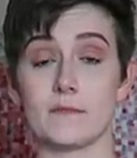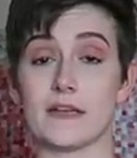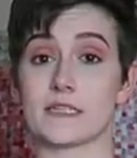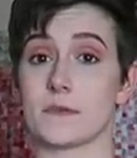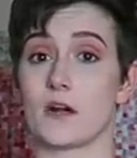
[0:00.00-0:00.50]

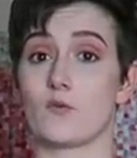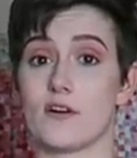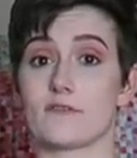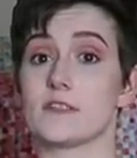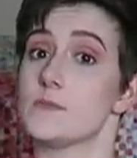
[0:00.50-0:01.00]
because I'm gonna
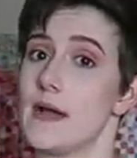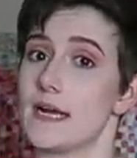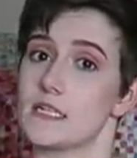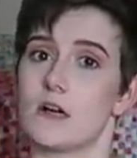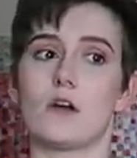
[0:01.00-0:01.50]
reference
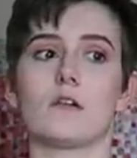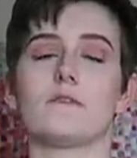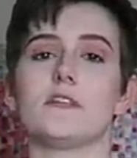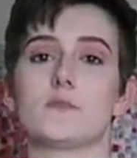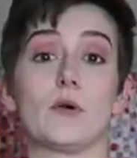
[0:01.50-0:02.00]
back to all of
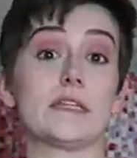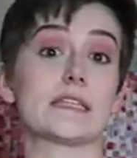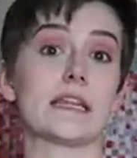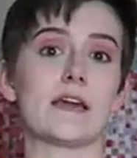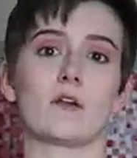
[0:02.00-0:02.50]
these points
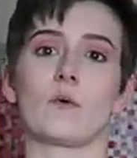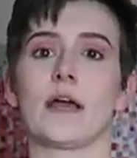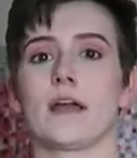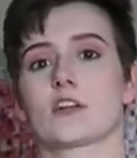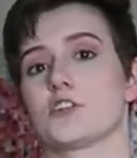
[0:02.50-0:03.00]
later when
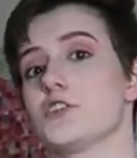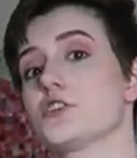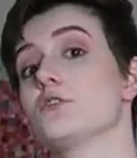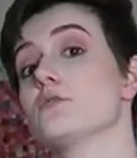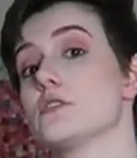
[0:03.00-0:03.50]
I actually
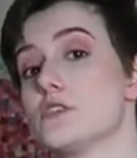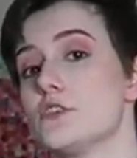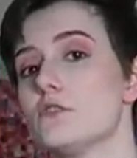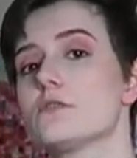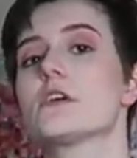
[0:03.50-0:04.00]
show you the
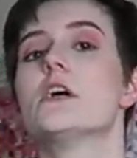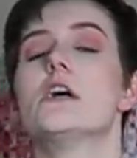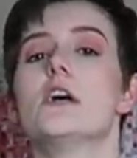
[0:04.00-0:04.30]
suit,